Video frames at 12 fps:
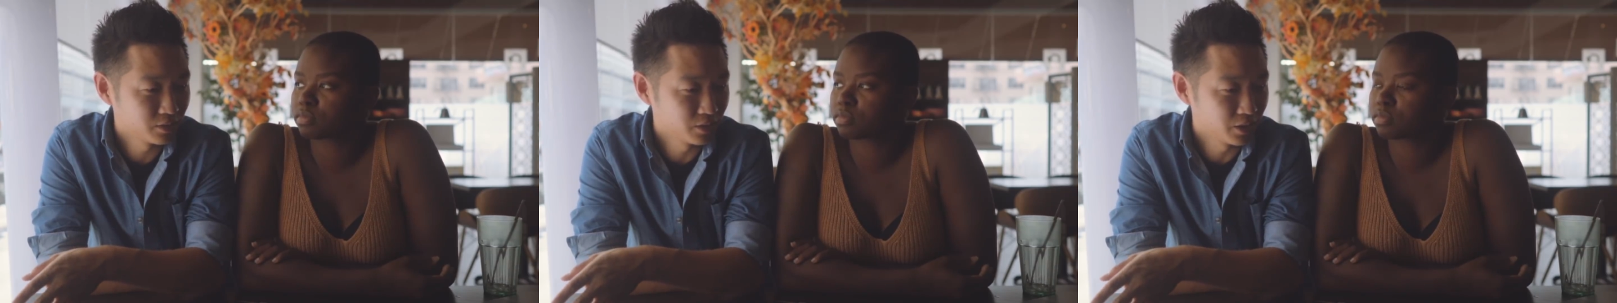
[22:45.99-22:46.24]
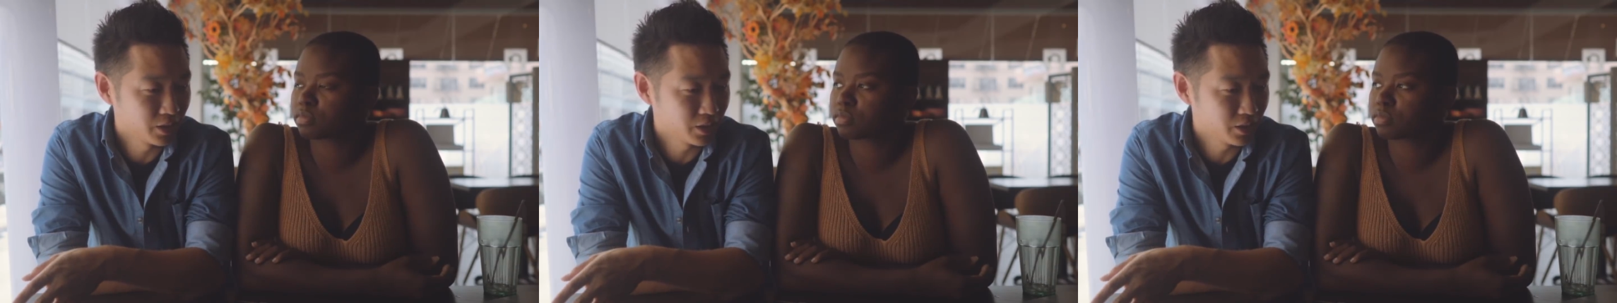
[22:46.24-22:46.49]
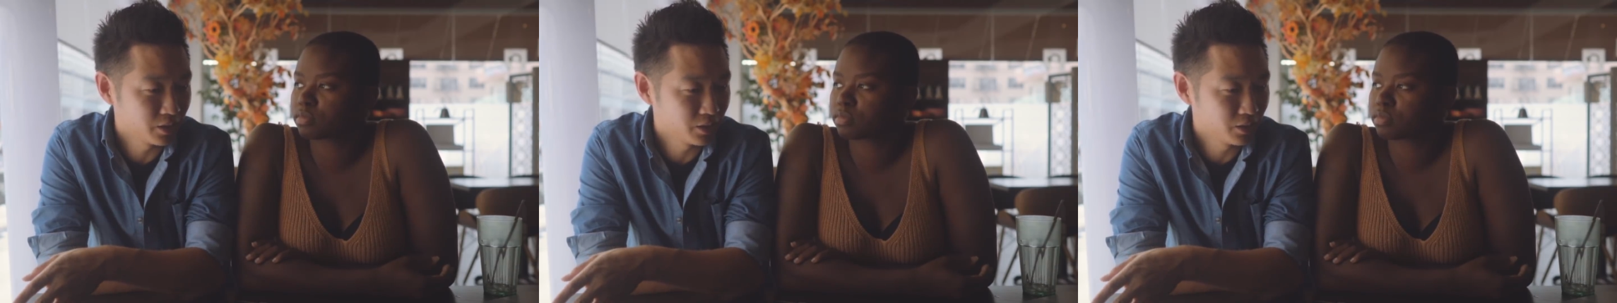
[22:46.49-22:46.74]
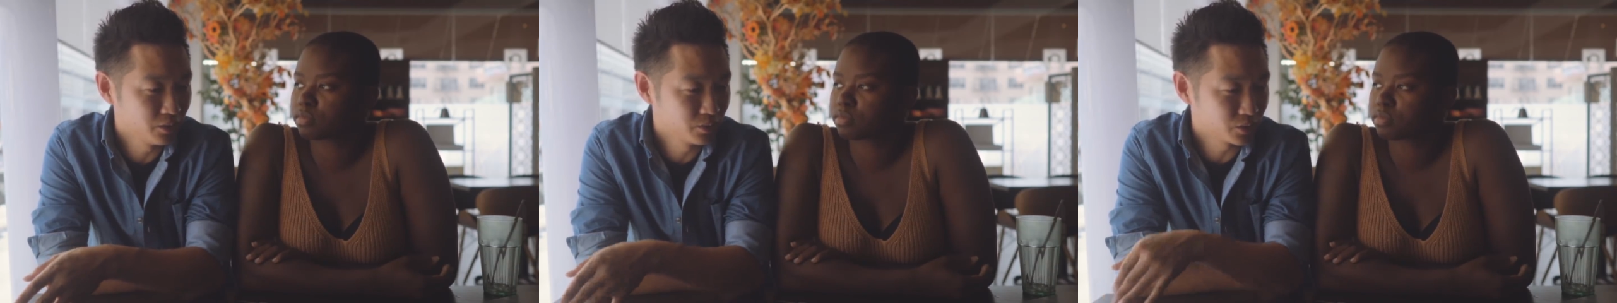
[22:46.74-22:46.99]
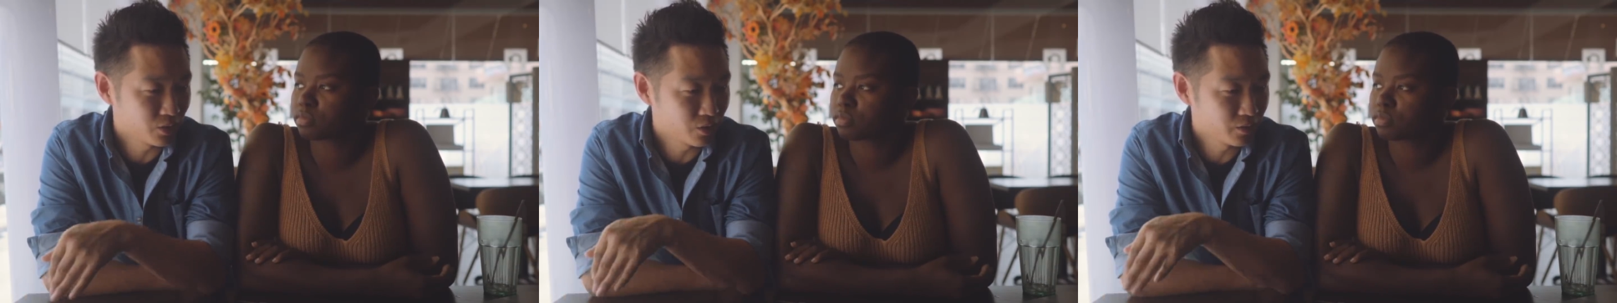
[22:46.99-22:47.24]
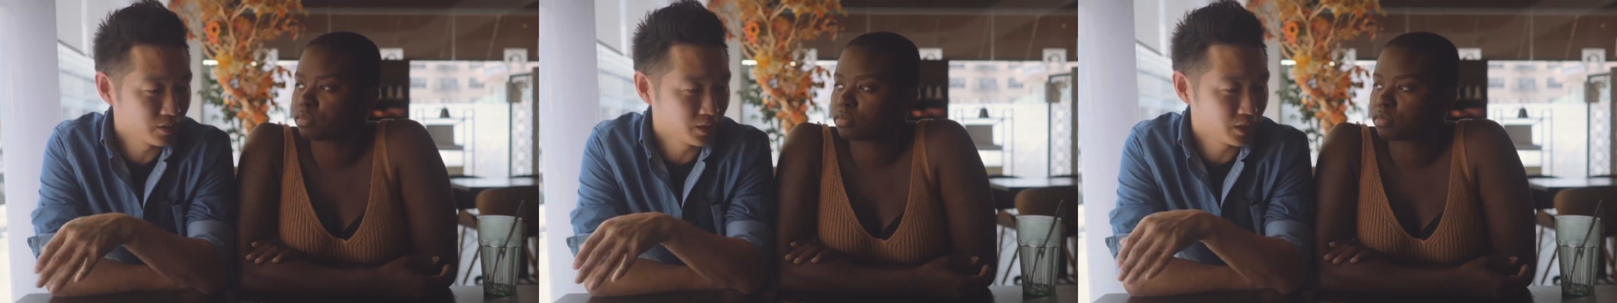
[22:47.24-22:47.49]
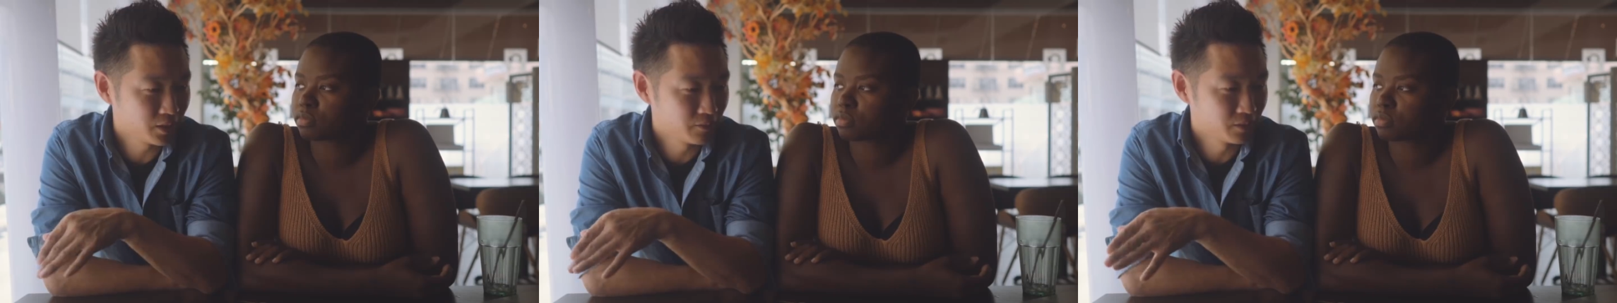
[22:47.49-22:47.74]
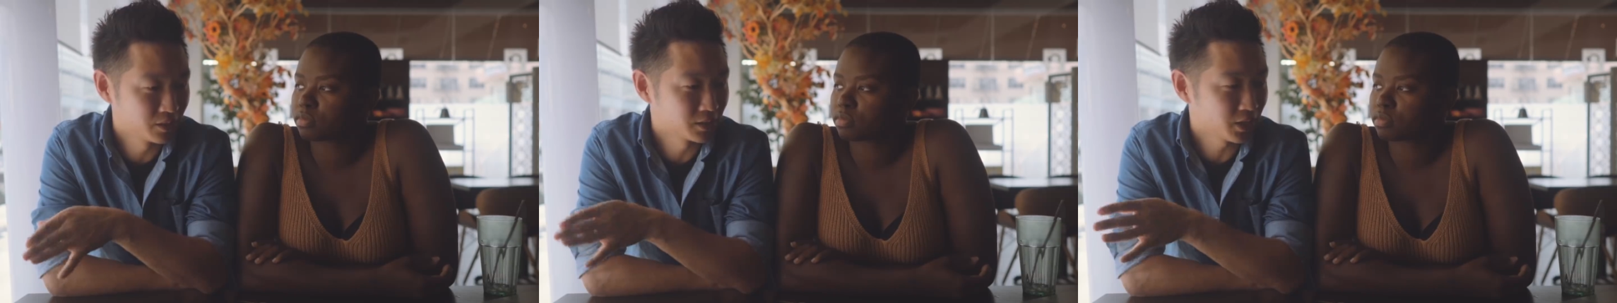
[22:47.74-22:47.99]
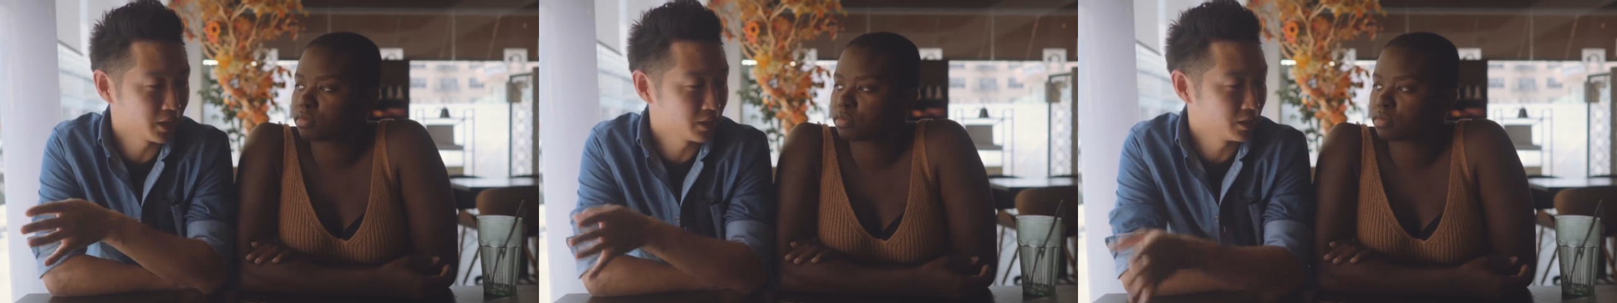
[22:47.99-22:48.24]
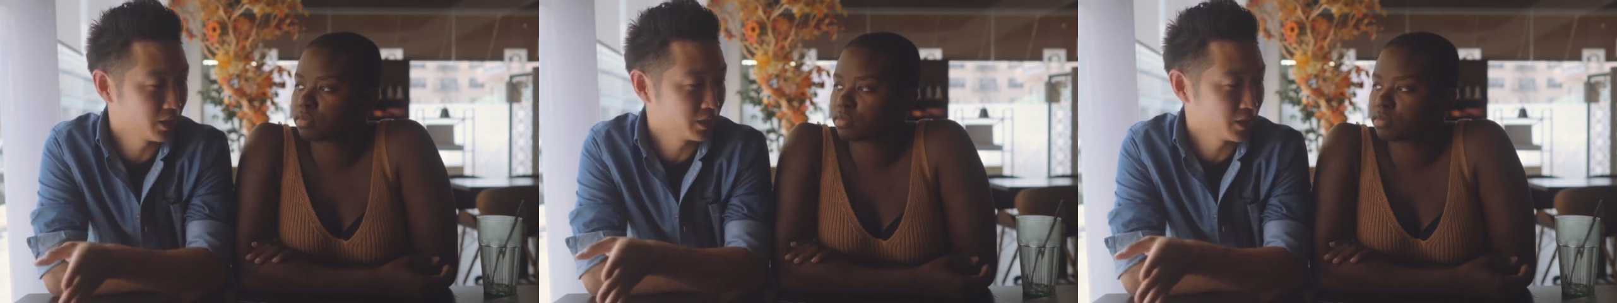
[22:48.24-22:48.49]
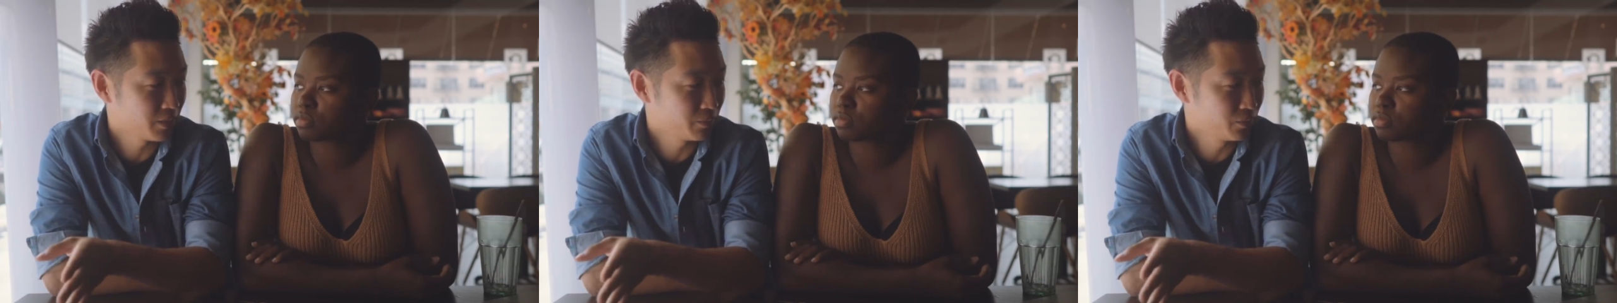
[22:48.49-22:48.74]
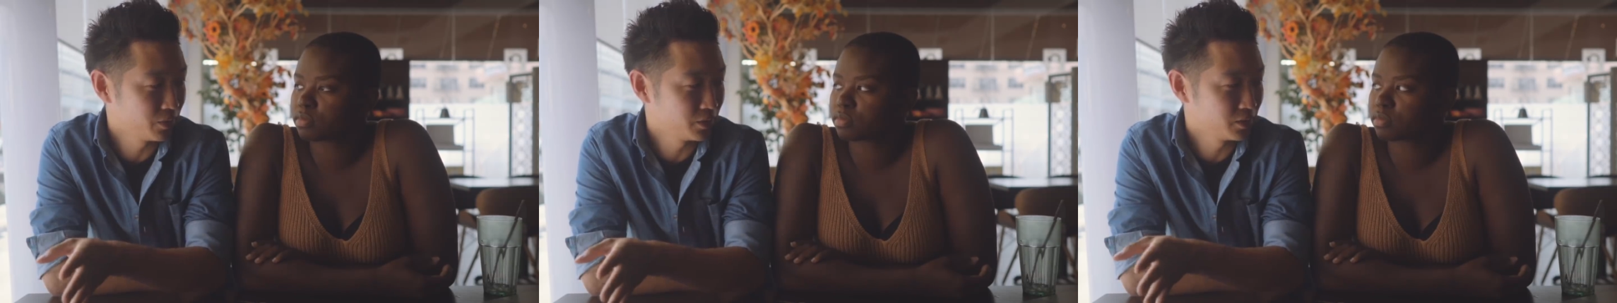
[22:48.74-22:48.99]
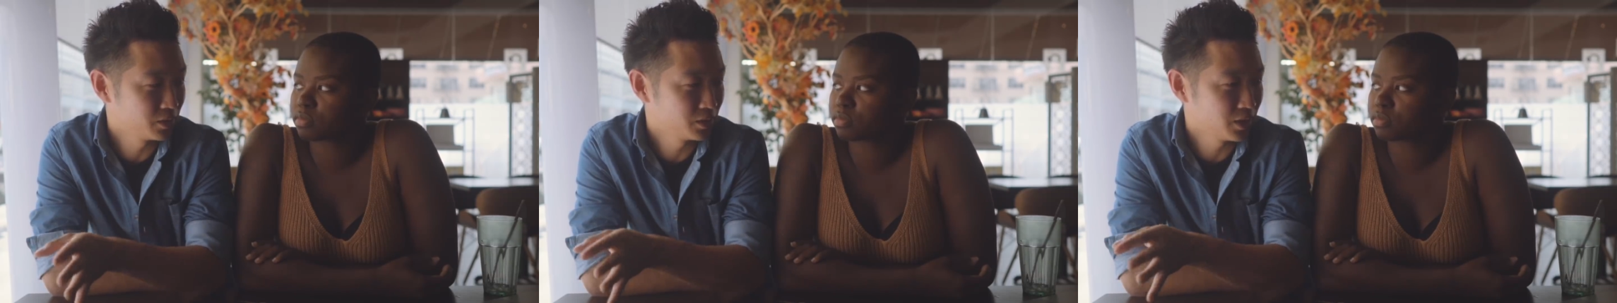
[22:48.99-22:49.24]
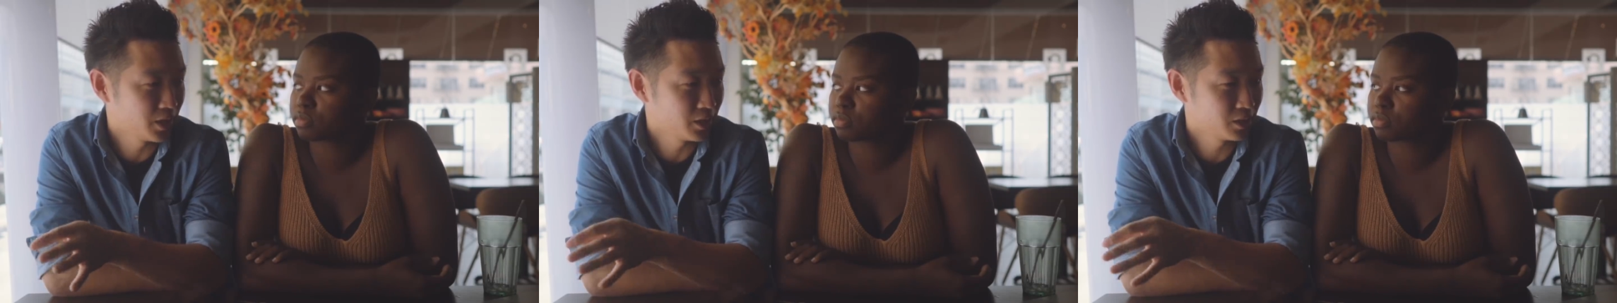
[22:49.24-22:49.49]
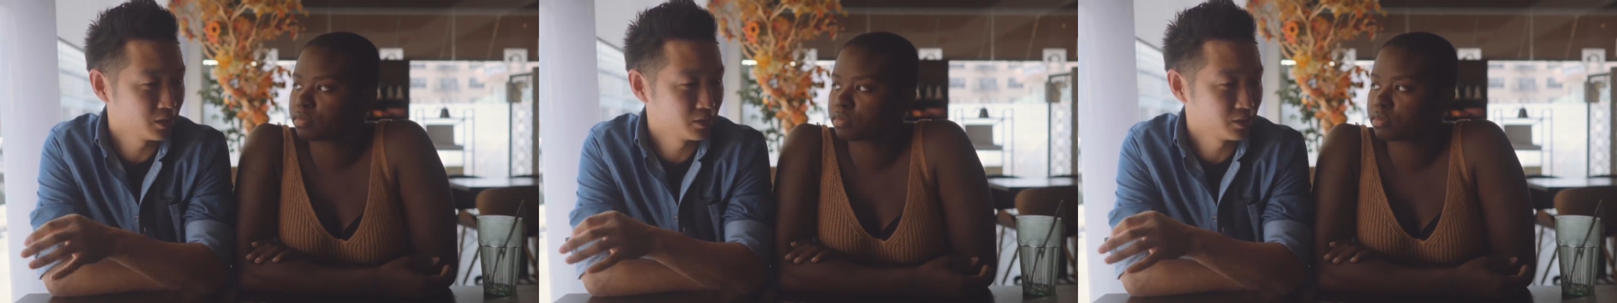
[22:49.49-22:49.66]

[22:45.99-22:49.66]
Speaker 1: like it was already kind of decided at that point that